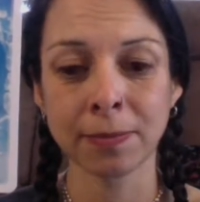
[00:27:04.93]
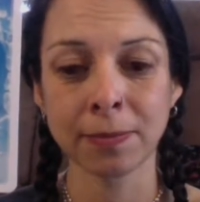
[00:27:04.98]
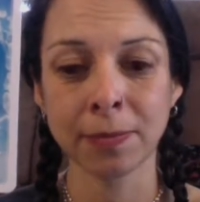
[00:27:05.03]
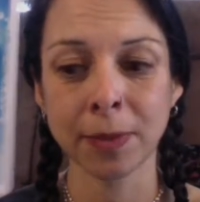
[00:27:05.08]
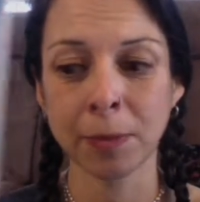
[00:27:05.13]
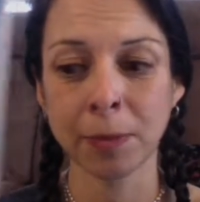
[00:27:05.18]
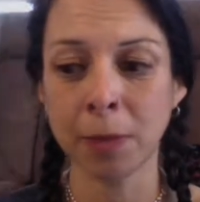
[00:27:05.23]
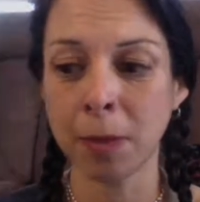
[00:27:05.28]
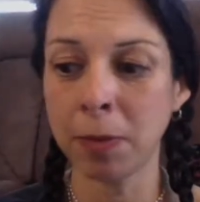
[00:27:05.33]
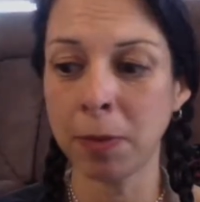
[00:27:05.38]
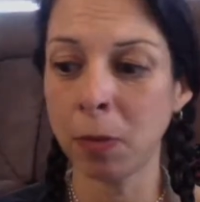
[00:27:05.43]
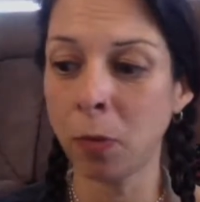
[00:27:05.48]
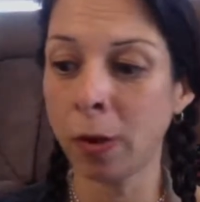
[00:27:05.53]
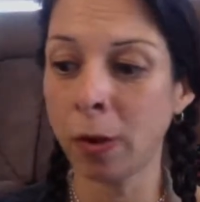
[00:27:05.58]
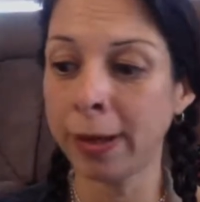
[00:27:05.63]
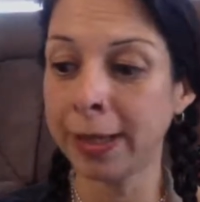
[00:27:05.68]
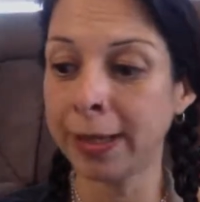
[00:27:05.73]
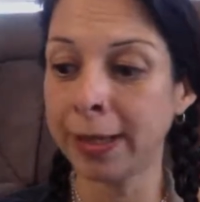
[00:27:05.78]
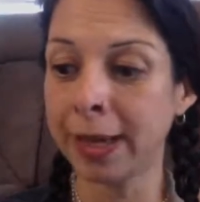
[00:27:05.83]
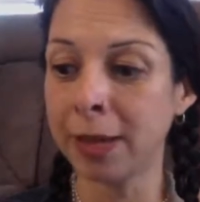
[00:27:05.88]
maybe
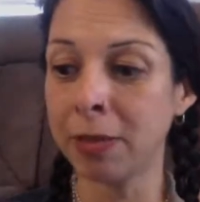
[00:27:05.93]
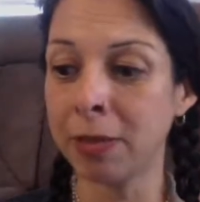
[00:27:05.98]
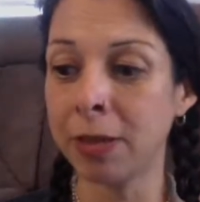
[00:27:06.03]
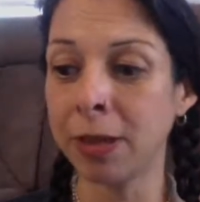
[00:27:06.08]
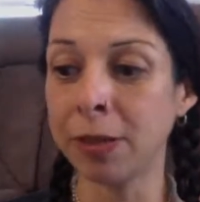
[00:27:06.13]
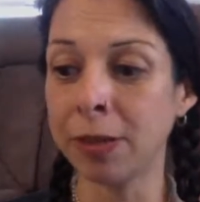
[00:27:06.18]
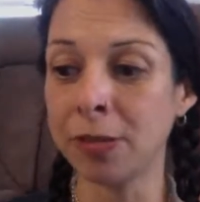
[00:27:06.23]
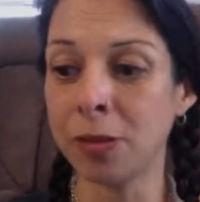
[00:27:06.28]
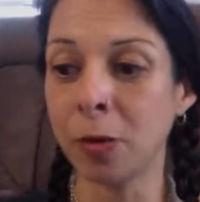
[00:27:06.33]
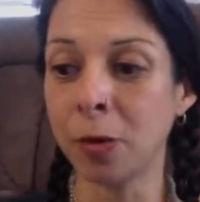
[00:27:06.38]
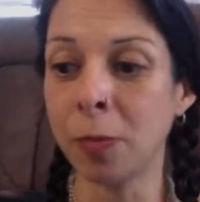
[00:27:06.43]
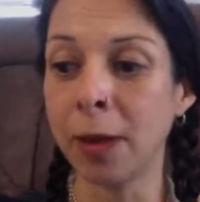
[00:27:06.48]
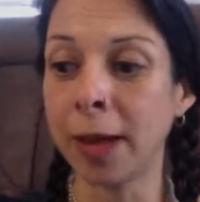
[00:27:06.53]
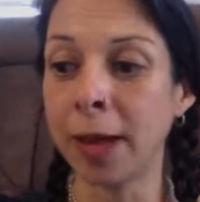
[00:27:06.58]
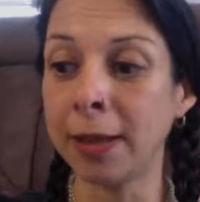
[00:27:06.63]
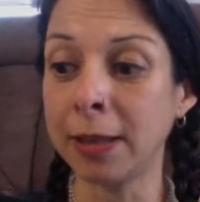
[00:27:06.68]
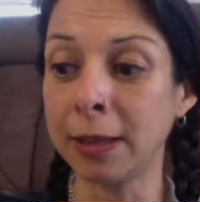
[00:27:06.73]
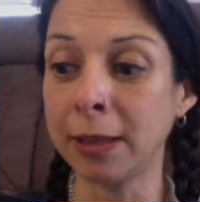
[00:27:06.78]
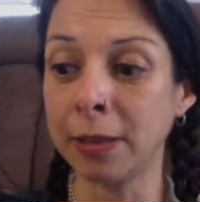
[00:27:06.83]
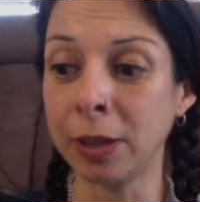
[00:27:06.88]
wanting that thing so
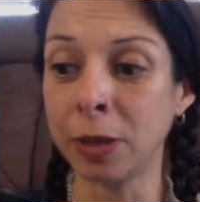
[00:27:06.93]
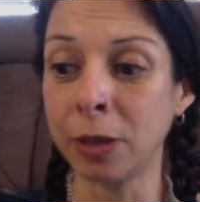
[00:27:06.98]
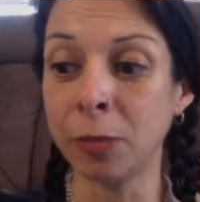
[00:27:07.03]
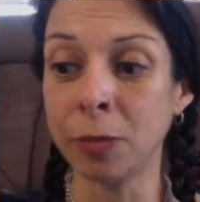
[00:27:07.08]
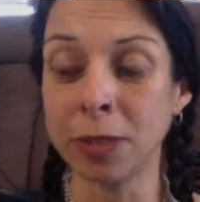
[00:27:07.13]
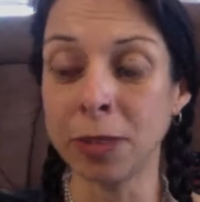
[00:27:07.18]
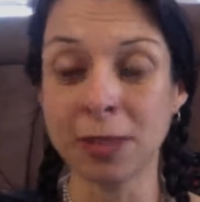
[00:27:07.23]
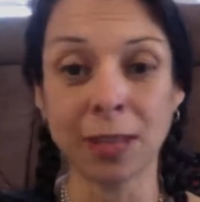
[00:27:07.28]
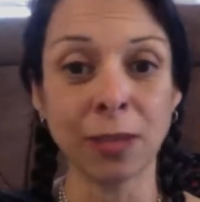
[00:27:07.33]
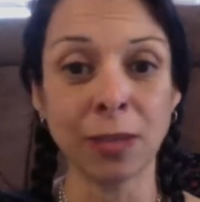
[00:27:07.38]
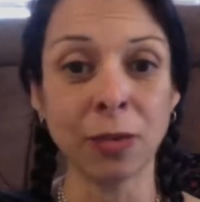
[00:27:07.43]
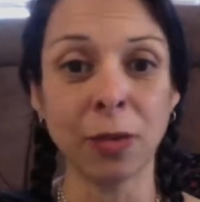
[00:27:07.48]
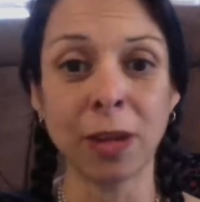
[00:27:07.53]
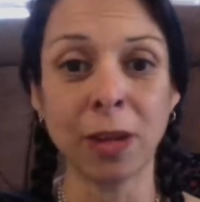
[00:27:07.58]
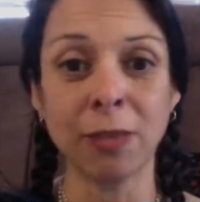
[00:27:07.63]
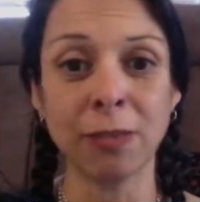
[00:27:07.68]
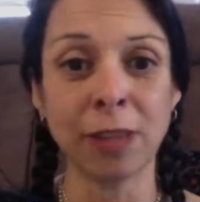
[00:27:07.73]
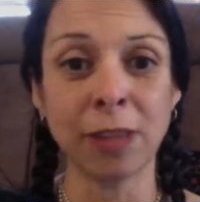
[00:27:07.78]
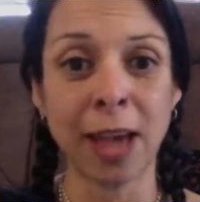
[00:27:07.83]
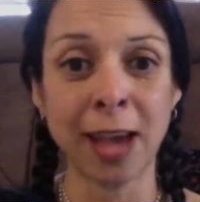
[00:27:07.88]
badly that you're missing the
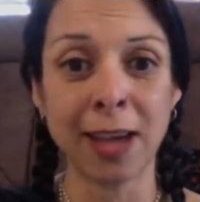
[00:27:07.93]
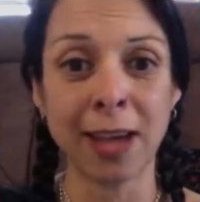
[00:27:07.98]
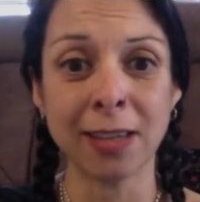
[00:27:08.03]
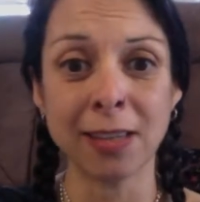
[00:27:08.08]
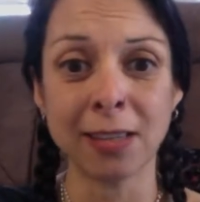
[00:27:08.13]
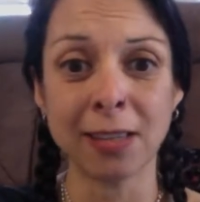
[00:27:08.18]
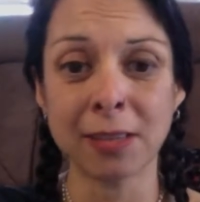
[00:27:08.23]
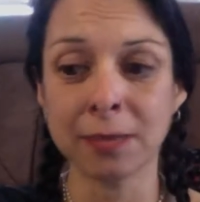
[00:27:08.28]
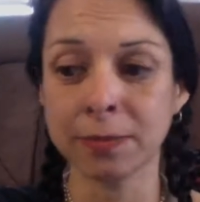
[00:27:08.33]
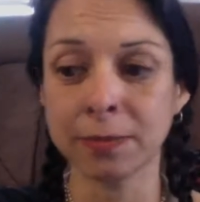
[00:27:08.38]
red flags.